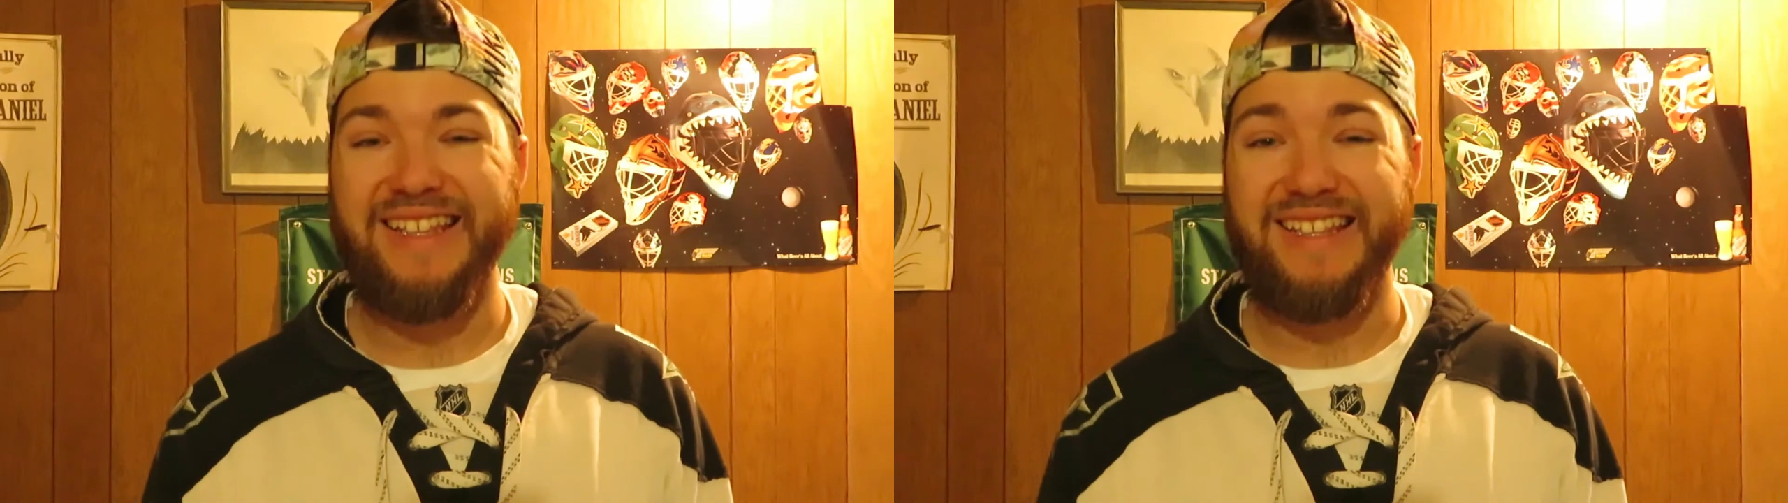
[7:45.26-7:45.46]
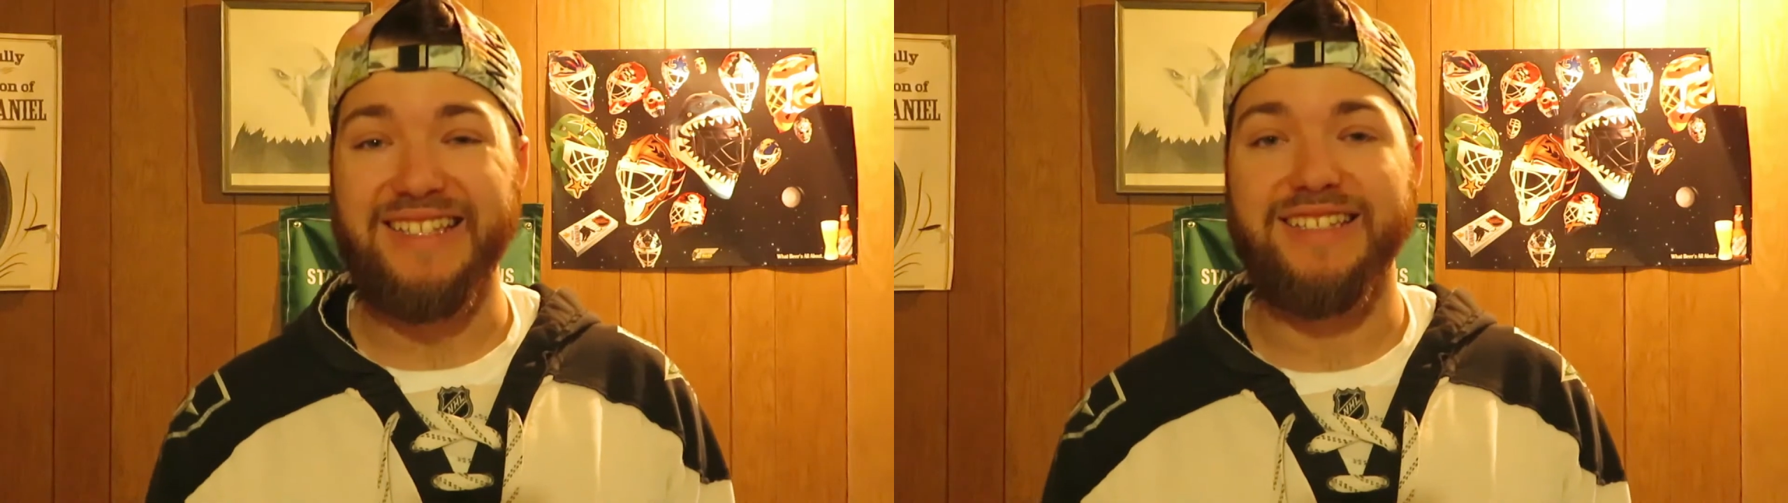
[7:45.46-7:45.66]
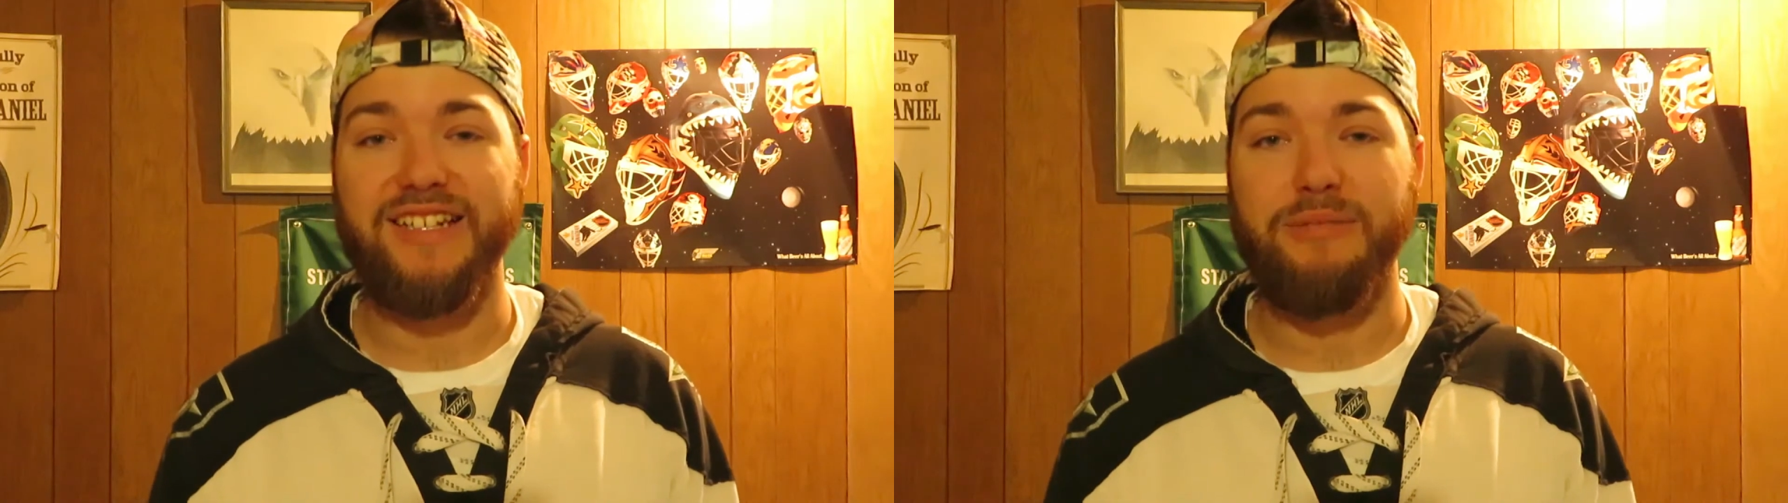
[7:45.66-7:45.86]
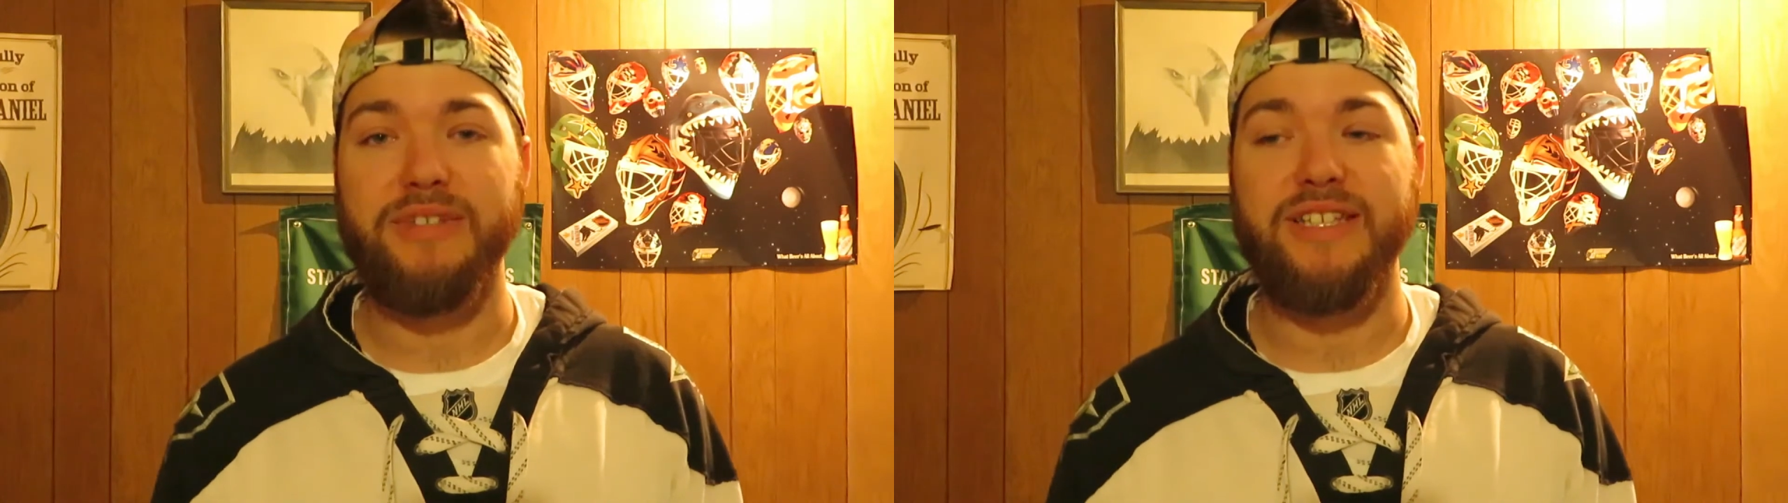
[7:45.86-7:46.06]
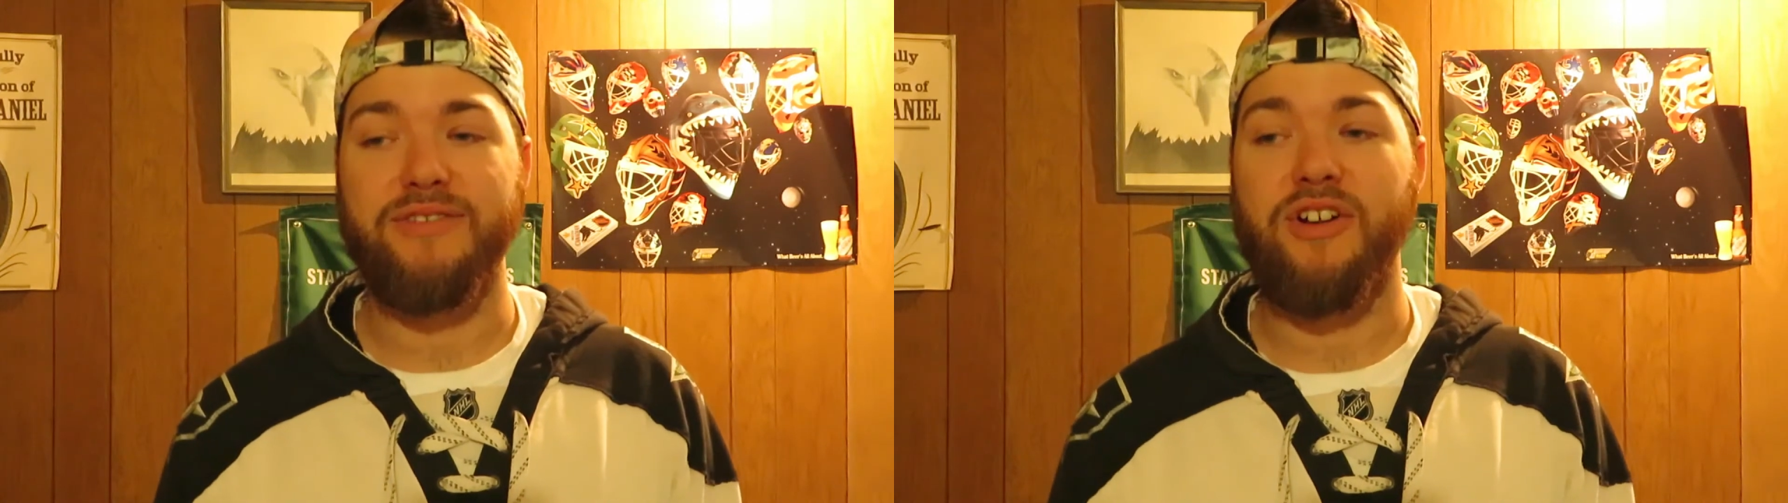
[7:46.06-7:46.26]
This is gonna be even